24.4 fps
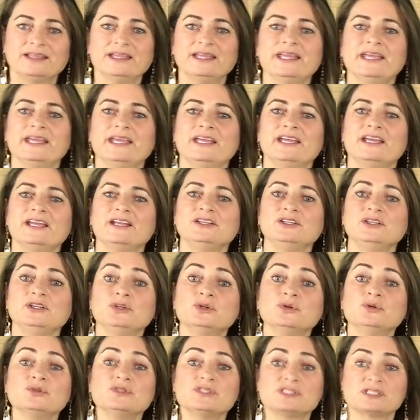and
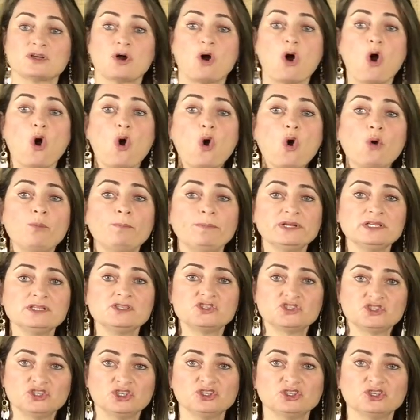use open
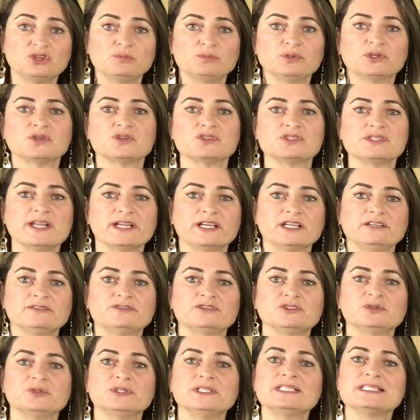circle because negative
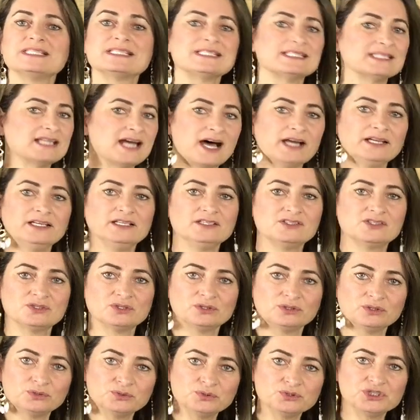2 is not a
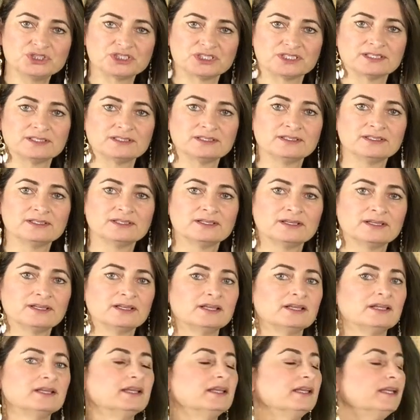solution,
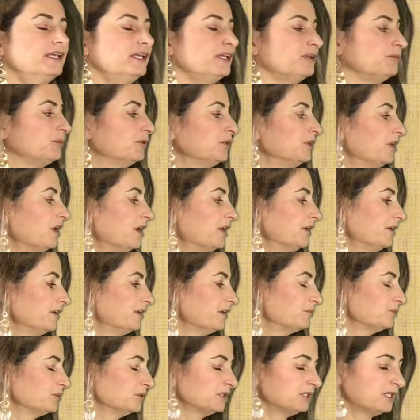and put it on the
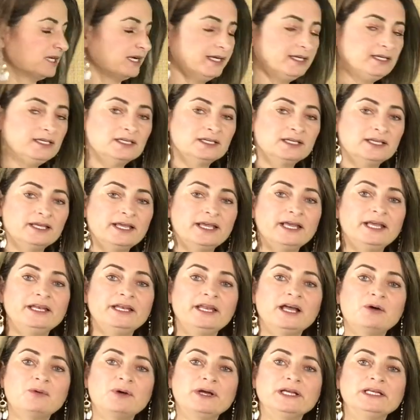number line. And
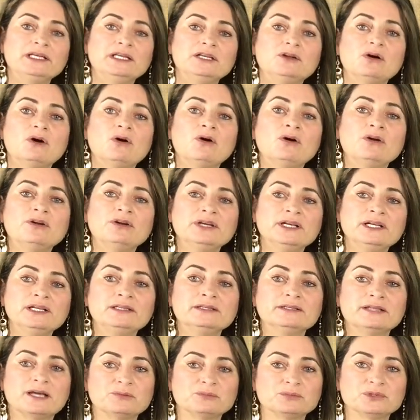now I need all
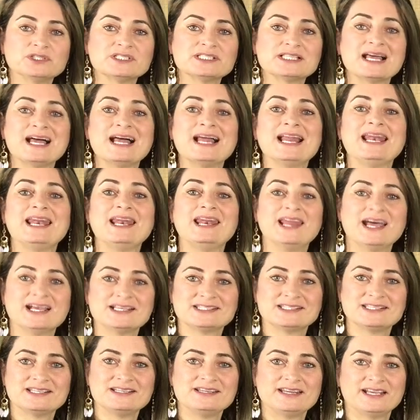real numbers
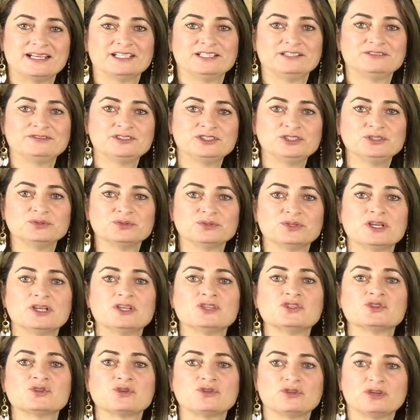less than negative 2.
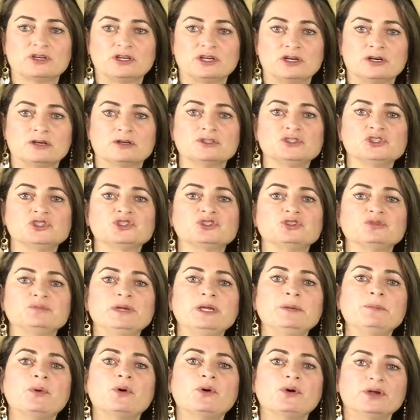So the arrow should
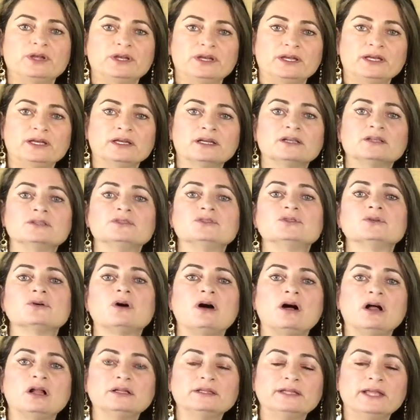be pointing to
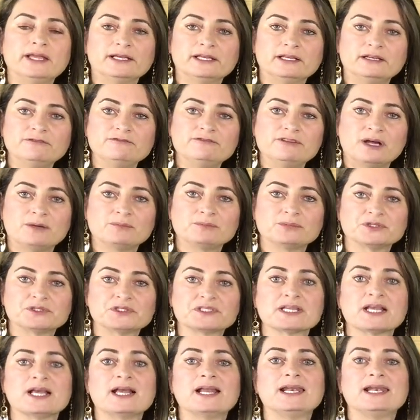all negative
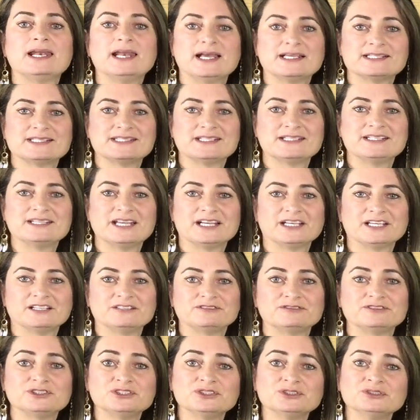numbers less than
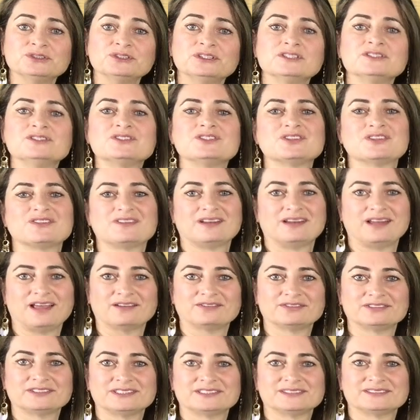negative 2 to the
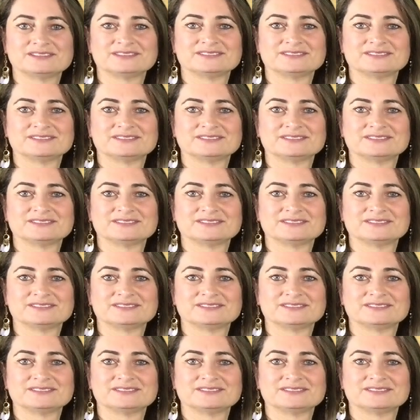left.